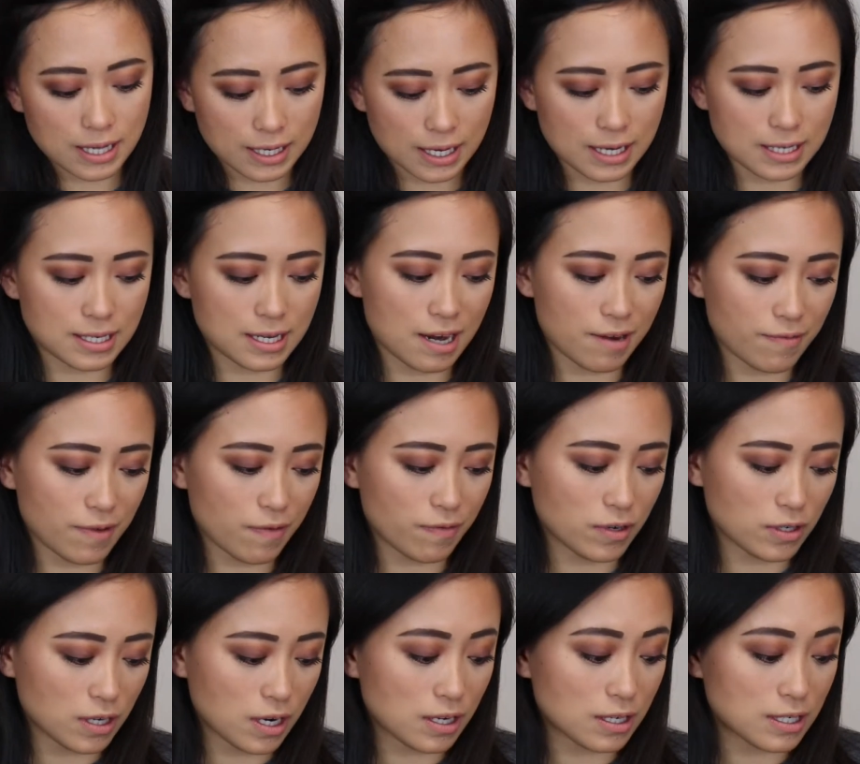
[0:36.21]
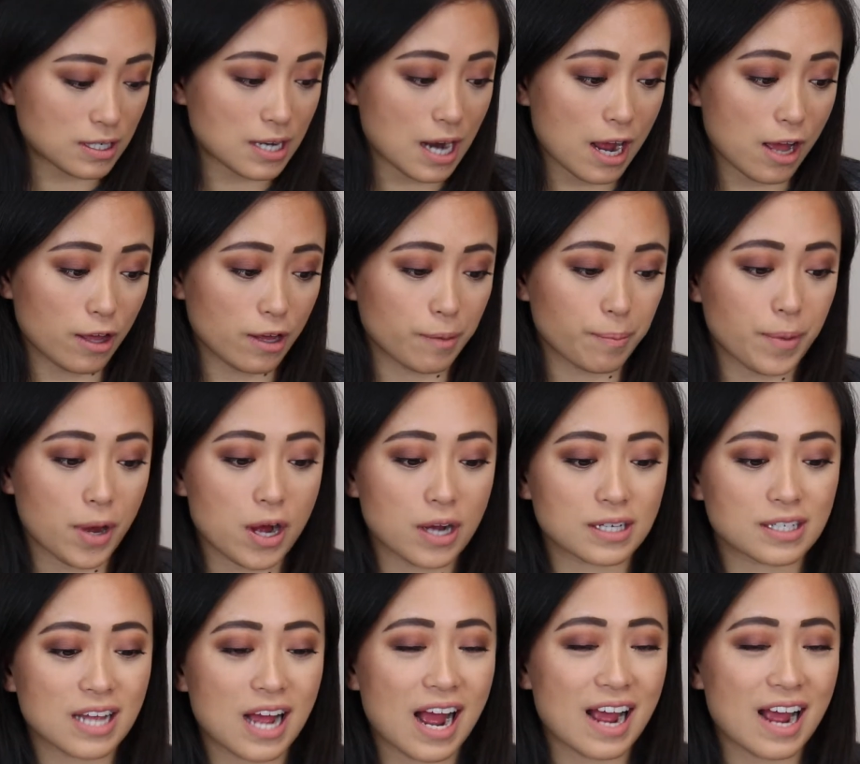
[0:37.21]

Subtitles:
like I said, I've never done a styling box.